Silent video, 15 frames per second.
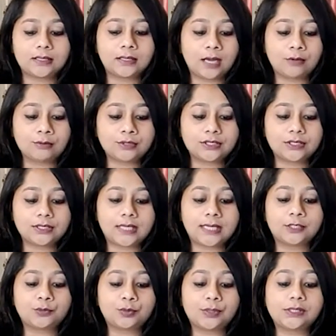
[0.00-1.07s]
announced
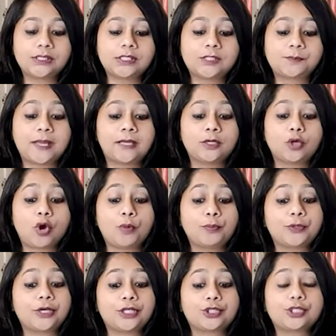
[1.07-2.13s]
that it will suspend
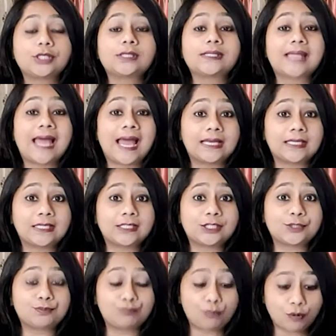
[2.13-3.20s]
operations at
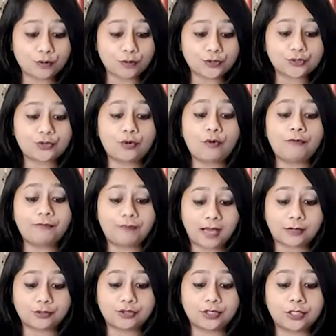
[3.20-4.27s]
its Moscow
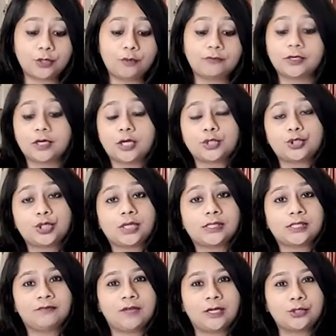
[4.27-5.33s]
factory over
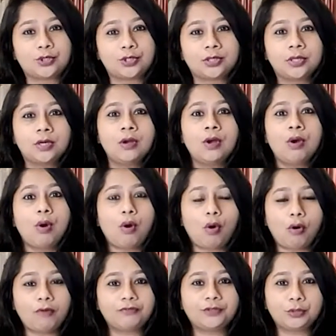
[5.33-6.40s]
Russia's invasion
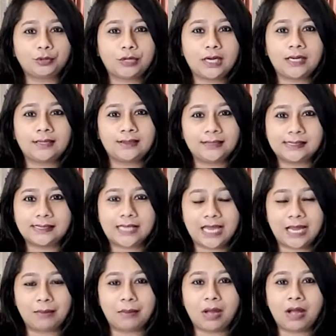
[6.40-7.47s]
of Ukraine. And this
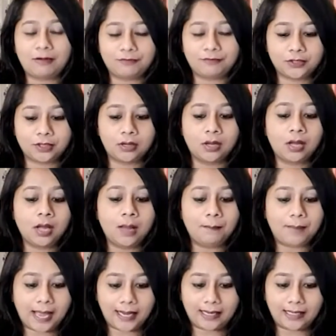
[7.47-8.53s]
came after
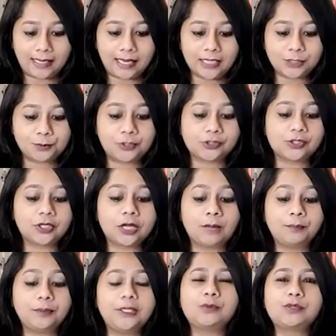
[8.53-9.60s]
backlash because the
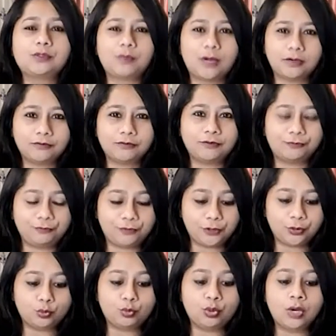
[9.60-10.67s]
company was one of the
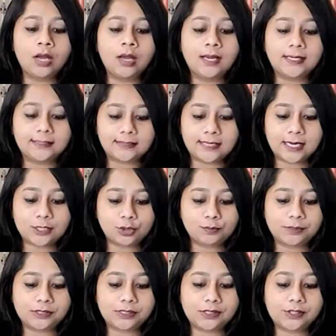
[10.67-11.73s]
few
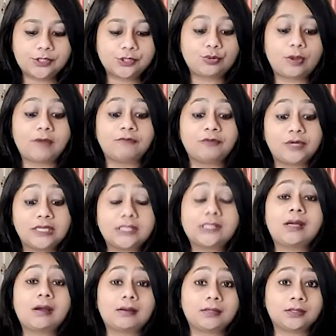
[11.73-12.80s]
international businesses to have
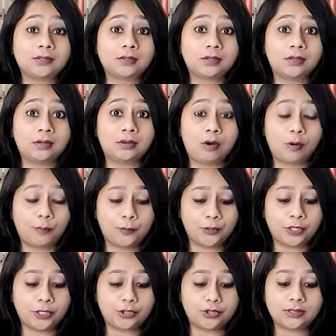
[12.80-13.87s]
restarted
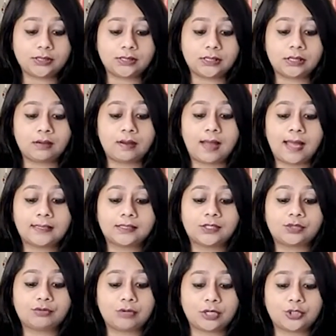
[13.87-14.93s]
operations at
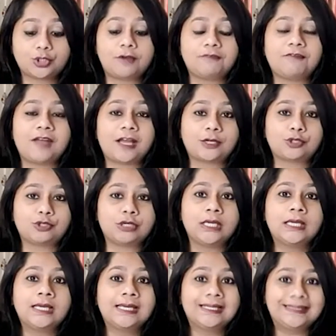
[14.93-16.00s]
its Russia
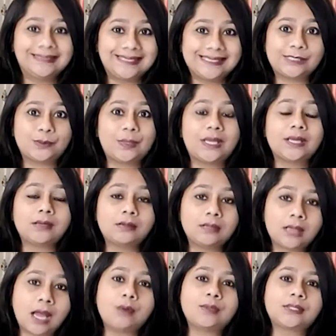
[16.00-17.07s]
factory this week.
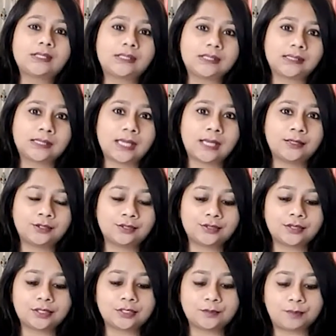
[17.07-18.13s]
Now it's decided to
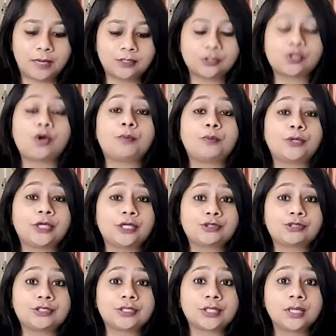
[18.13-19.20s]
suspend its
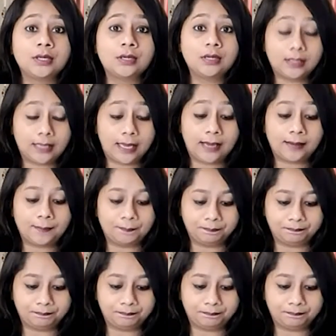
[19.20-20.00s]
operations again.